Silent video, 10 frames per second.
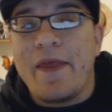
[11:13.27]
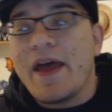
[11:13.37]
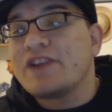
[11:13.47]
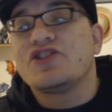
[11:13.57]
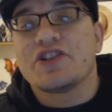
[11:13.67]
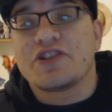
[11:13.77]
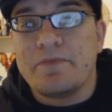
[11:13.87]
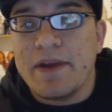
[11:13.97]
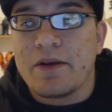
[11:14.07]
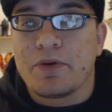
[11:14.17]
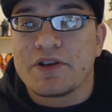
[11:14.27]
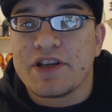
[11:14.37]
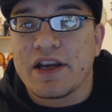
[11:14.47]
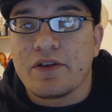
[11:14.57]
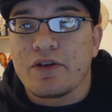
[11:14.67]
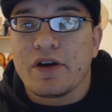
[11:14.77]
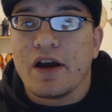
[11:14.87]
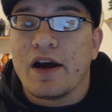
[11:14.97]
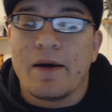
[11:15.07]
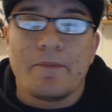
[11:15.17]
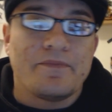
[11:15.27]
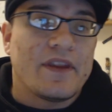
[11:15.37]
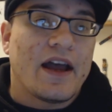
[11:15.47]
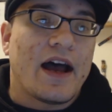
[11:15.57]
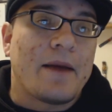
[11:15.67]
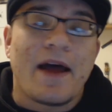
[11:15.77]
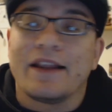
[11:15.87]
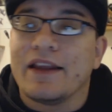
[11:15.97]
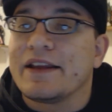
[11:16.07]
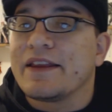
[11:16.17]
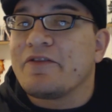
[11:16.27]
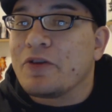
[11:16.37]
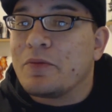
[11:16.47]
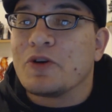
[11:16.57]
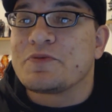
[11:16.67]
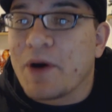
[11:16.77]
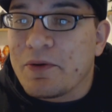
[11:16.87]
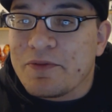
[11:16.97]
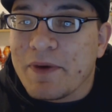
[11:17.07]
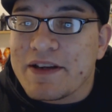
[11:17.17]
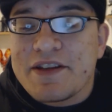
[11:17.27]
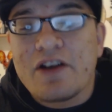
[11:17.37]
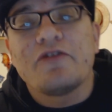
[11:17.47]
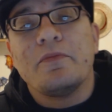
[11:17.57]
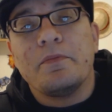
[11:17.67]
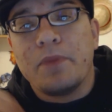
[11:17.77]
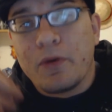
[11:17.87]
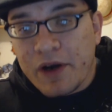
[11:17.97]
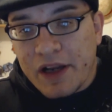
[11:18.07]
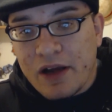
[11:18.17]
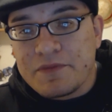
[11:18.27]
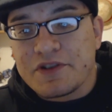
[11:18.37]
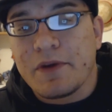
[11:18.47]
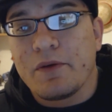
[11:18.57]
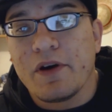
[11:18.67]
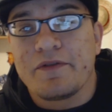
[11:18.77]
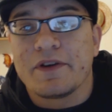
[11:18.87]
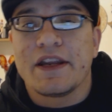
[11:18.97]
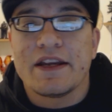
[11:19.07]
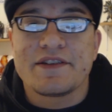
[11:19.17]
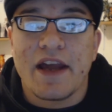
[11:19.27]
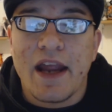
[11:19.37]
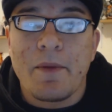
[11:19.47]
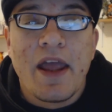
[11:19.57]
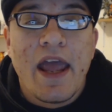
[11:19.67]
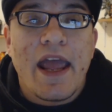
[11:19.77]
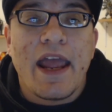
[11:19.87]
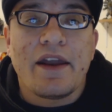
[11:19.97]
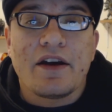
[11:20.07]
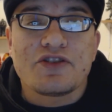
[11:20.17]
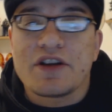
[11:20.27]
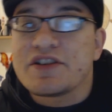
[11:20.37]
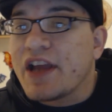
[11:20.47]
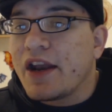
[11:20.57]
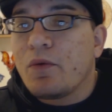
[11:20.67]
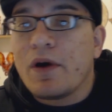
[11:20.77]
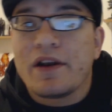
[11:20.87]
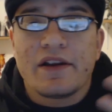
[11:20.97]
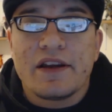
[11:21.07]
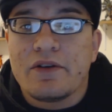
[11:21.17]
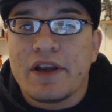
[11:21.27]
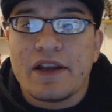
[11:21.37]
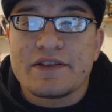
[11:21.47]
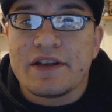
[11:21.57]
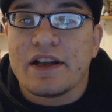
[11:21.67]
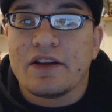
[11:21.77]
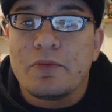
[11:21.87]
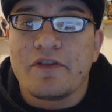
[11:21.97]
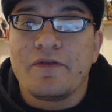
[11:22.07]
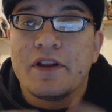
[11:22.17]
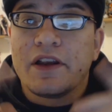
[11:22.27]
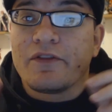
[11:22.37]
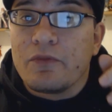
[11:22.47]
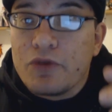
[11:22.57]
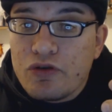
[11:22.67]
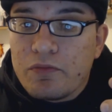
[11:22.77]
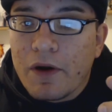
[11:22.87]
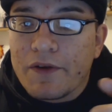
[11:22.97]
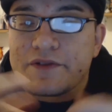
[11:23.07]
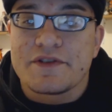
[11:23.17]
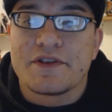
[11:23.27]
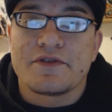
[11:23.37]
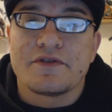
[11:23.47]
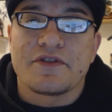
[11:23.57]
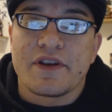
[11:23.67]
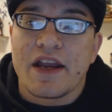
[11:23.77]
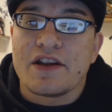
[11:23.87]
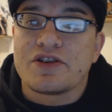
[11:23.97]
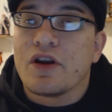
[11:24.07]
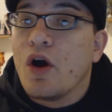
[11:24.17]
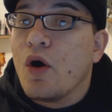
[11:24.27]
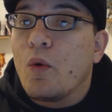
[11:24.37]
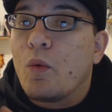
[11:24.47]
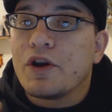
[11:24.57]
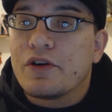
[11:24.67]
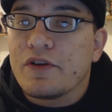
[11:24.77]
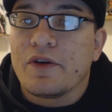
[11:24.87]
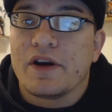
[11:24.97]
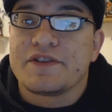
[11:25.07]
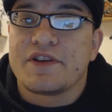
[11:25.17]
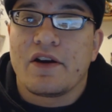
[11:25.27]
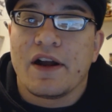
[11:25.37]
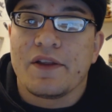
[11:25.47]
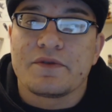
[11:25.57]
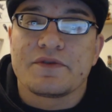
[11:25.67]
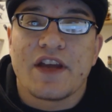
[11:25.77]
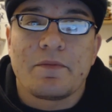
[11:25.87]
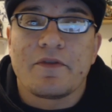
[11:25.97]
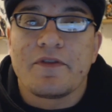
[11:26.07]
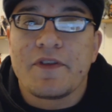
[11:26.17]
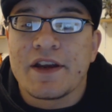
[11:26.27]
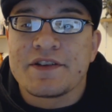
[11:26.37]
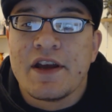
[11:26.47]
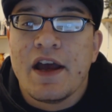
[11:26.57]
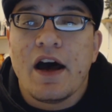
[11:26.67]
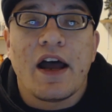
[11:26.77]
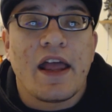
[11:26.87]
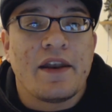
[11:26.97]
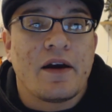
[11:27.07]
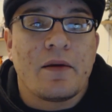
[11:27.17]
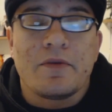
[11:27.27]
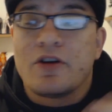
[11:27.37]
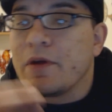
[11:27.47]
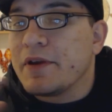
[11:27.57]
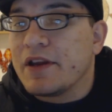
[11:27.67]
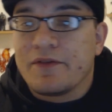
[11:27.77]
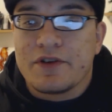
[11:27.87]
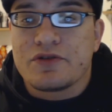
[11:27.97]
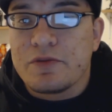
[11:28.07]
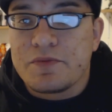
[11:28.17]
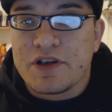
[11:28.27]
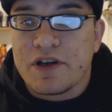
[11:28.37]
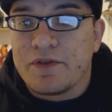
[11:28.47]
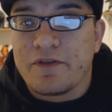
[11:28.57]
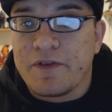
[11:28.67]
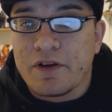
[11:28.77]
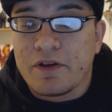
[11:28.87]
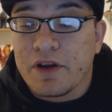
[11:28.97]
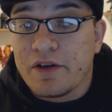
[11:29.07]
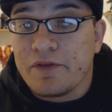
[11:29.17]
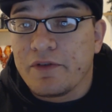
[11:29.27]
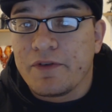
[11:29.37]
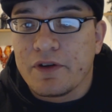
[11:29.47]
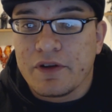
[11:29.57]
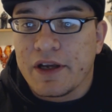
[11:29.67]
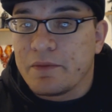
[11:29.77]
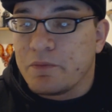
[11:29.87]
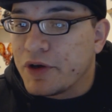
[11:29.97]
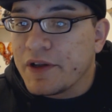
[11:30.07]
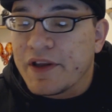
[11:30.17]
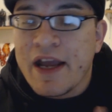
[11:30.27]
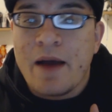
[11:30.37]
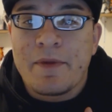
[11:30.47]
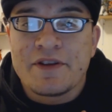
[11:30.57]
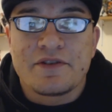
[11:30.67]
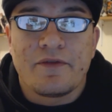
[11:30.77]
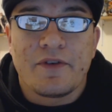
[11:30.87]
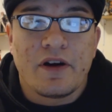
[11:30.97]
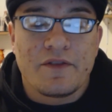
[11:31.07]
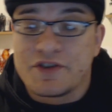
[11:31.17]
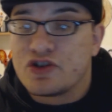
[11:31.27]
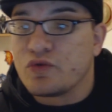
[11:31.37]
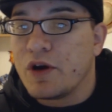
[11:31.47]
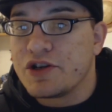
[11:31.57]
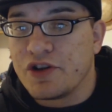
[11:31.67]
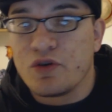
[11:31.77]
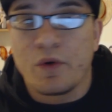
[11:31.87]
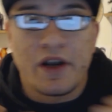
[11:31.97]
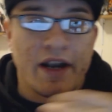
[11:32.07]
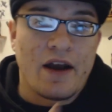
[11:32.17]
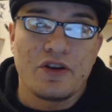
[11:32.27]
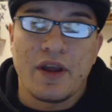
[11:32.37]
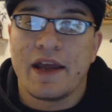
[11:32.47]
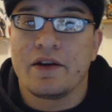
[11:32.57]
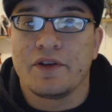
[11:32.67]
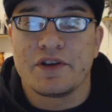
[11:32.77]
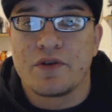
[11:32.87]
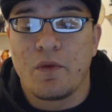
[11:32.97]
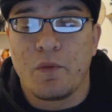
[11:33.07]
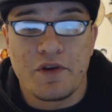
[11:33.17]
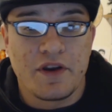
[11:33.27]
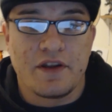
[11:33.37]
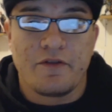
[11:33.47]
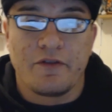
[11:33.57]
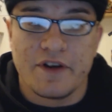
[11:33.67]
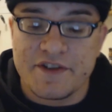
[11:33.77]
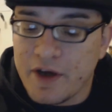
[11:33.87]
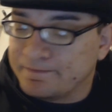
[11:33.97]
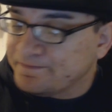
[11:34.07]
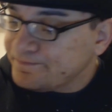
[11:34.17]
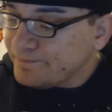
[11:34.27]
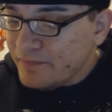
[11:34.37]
And that's just me in particular. I'm not like that for the most part with myself, but when it comes to my wife and kids, I am. And so I just kind of want to, you know, get a little bit of feeling from you, brothers and sisters of the nation, what your thoughts are on those type of things. You know, maybe give a description if you feel like putting in the comments of a situation that you were in and how you handled it, whether you did freeze up,